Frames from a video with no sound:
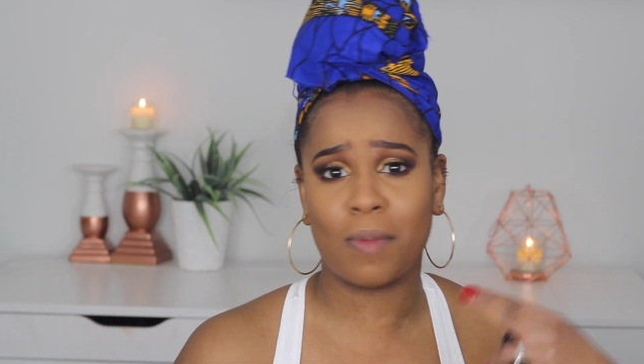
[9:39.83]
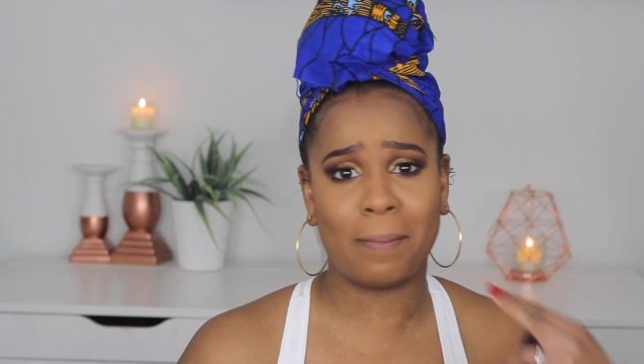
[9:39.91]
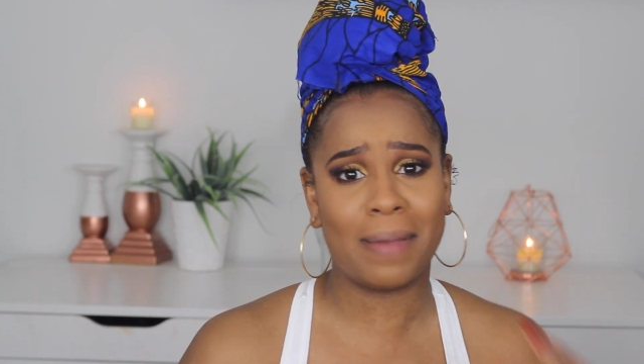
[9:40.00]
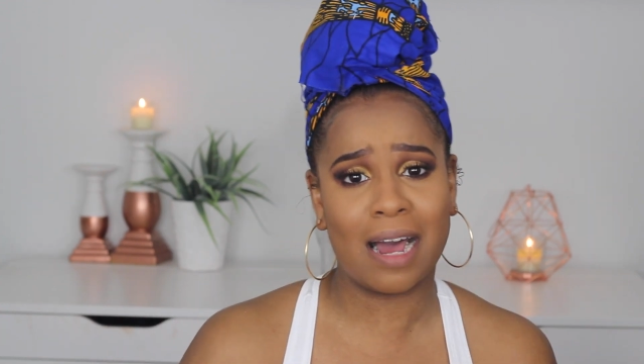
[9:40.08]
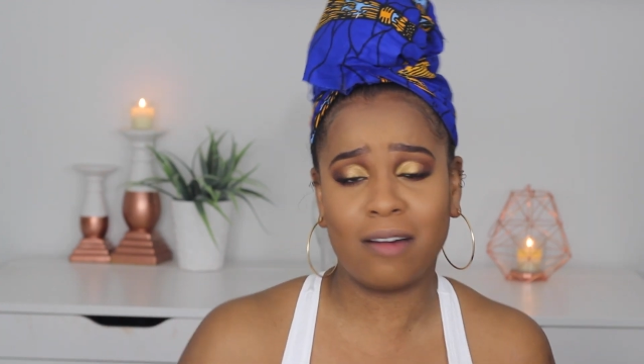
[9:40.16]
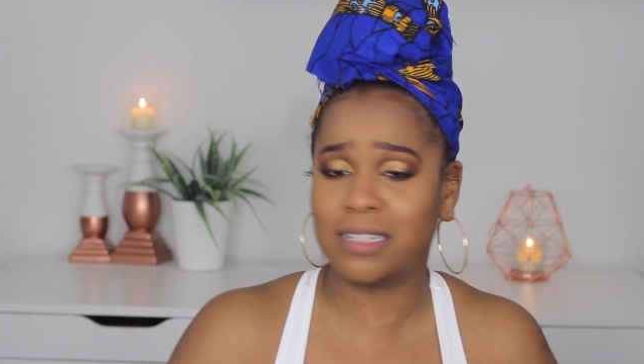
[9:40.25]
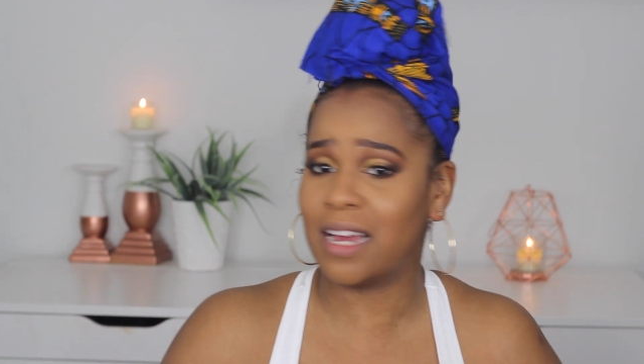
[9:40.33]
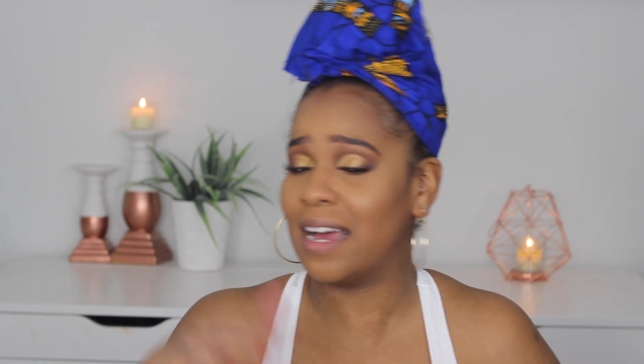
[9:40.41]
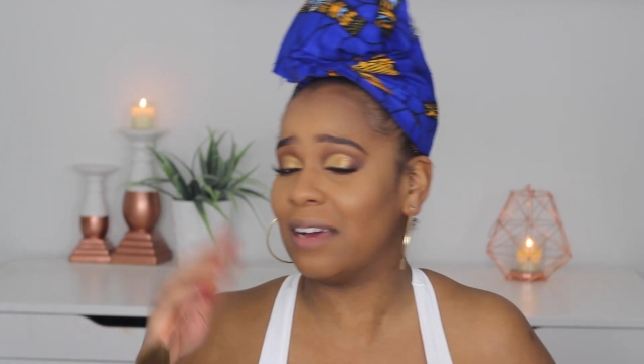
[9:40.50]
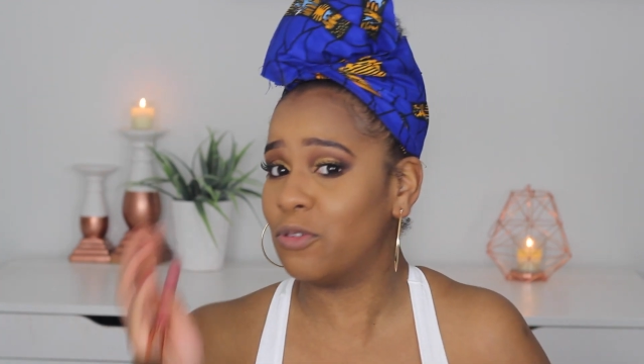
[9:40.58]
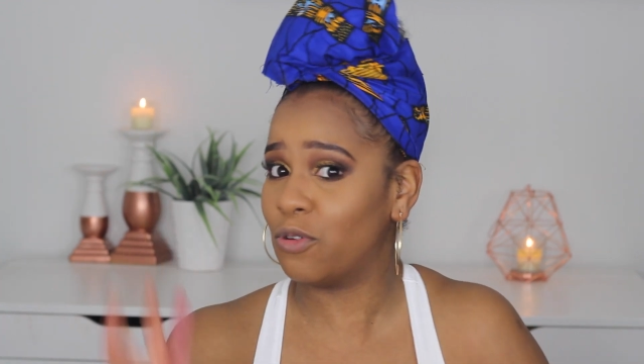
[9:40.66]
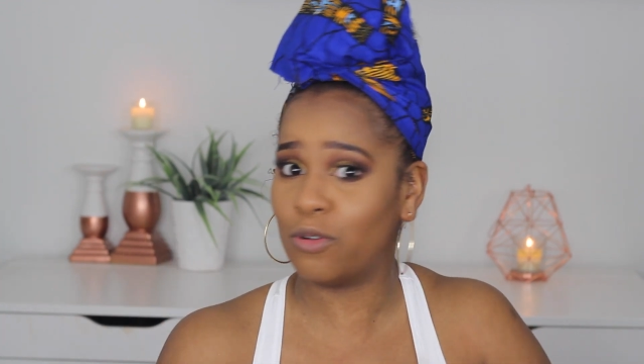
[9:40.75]
my
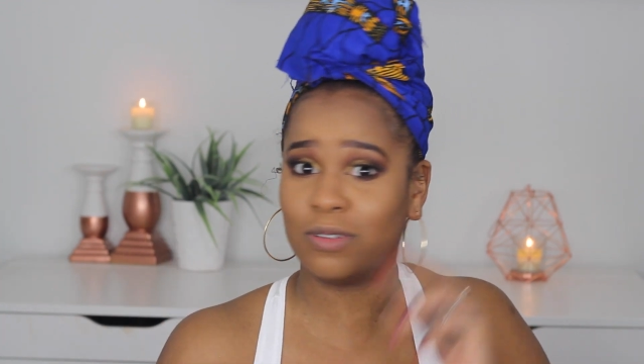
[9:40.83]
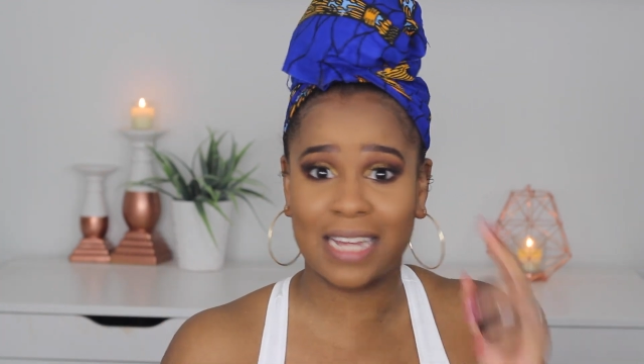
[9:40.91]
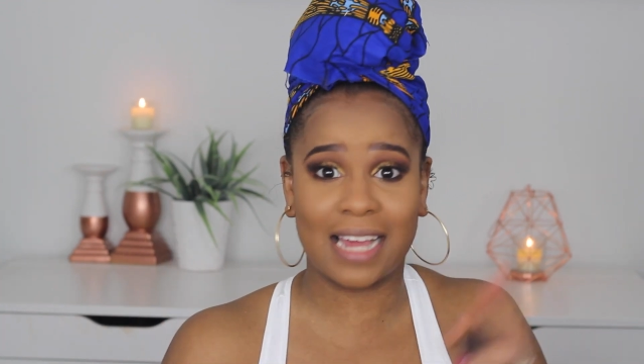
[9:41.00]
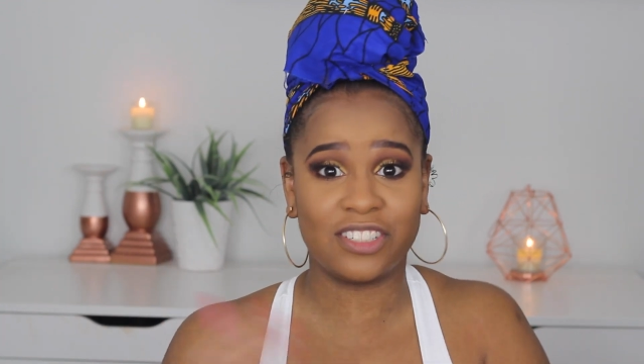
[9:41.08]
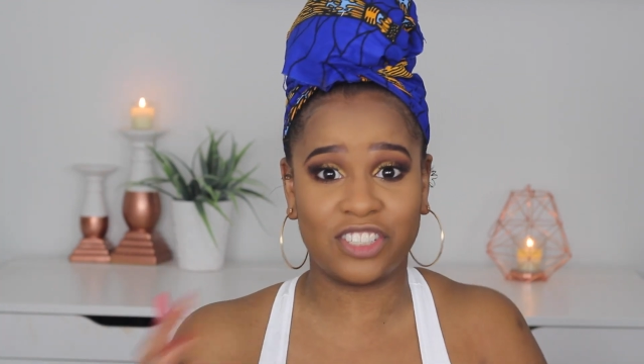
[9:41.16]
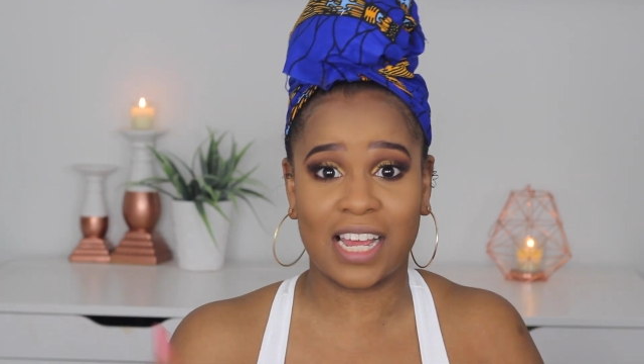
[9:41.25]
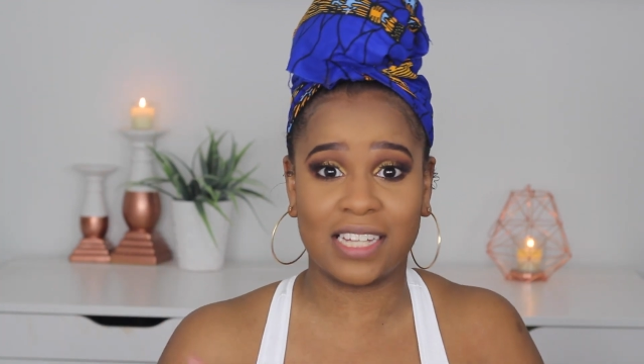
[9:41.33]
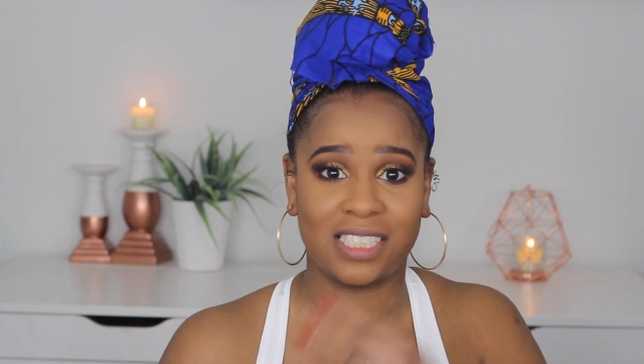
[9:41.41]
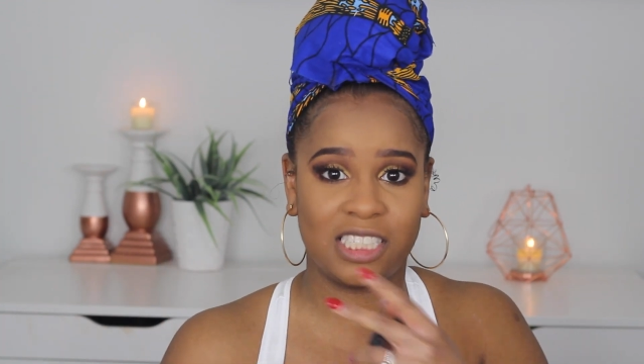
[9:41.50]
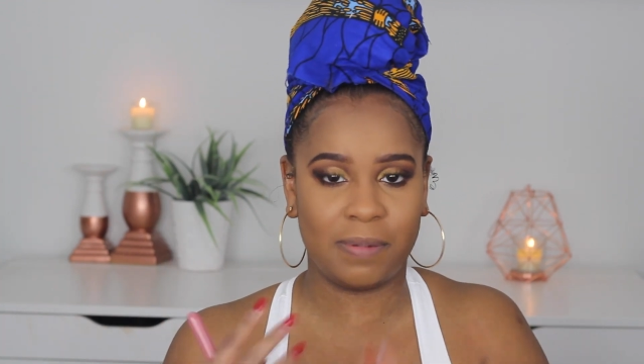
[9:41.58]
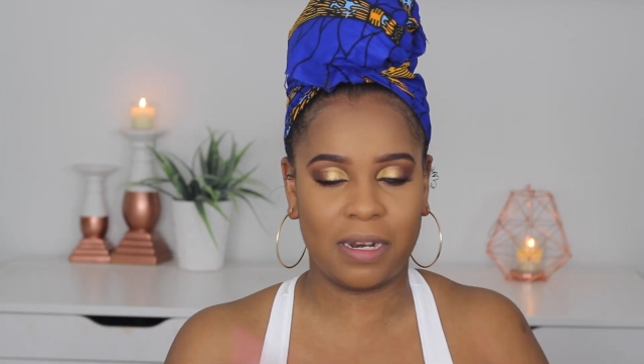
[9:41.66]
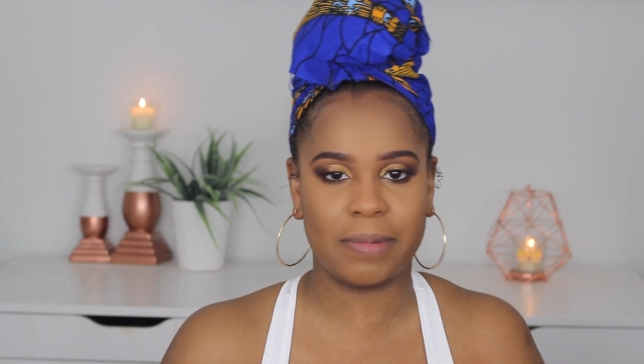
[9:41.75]
powder, all that
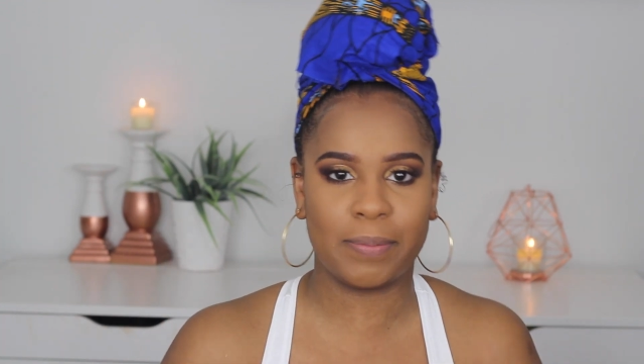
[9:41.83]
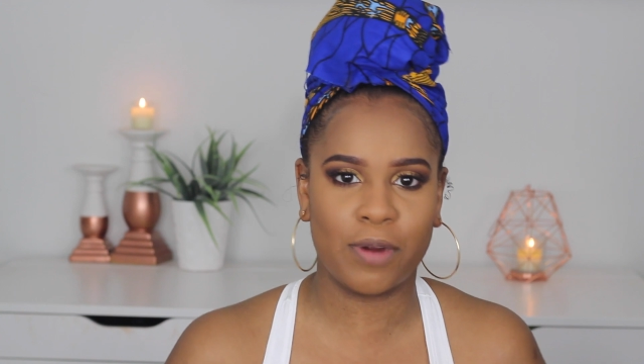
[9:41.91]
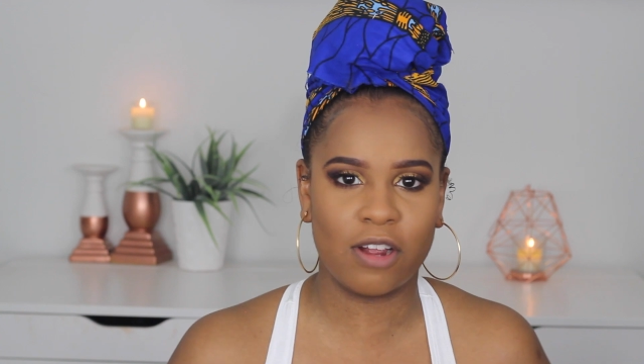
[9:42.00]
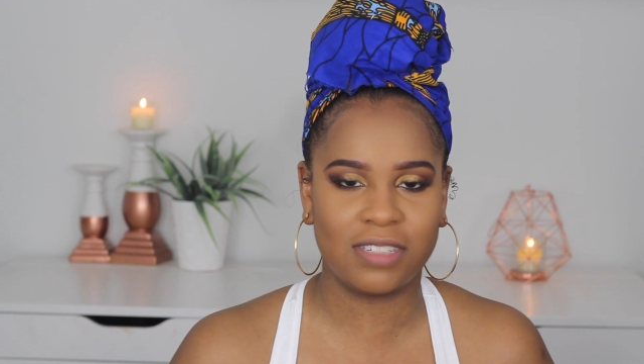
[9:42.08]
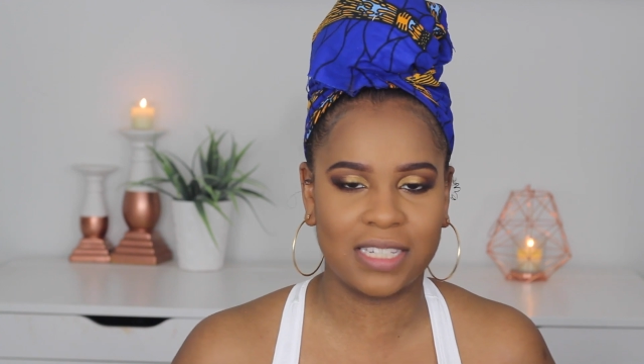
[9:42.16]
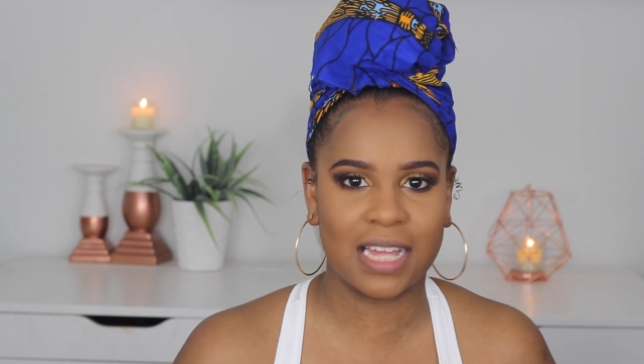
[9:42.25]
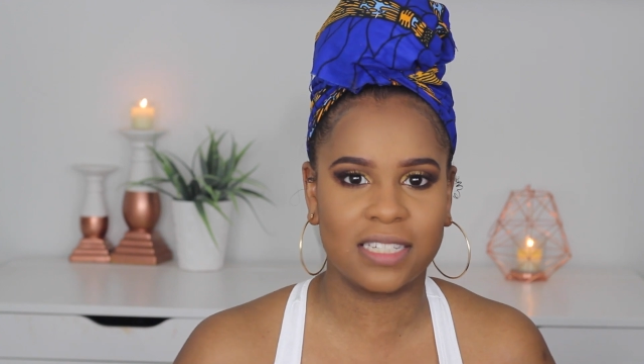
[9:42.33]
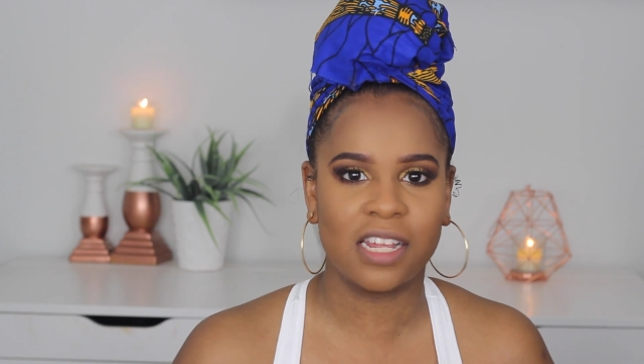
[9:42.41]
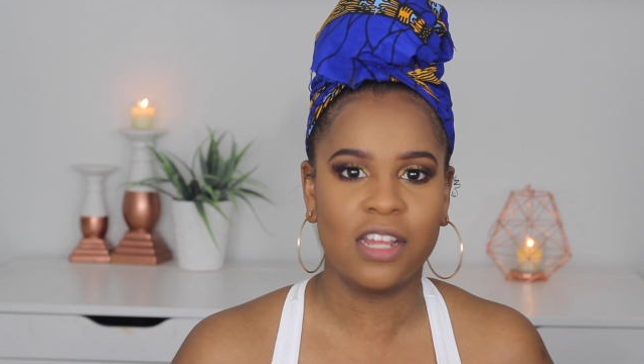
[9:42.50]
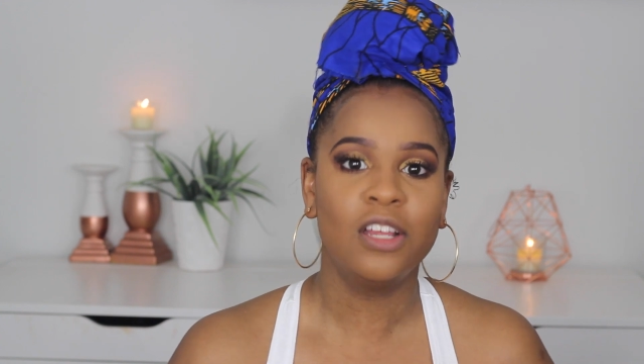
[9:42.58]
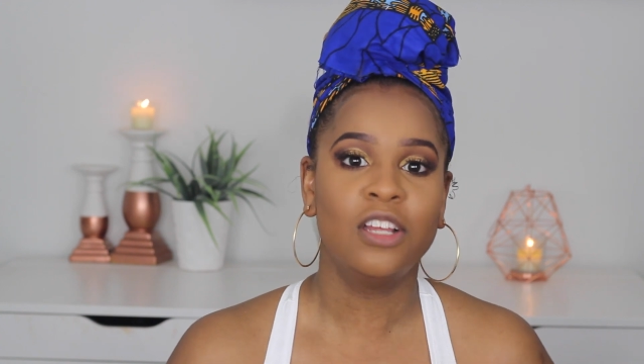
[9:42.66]
jazz to speed up the process.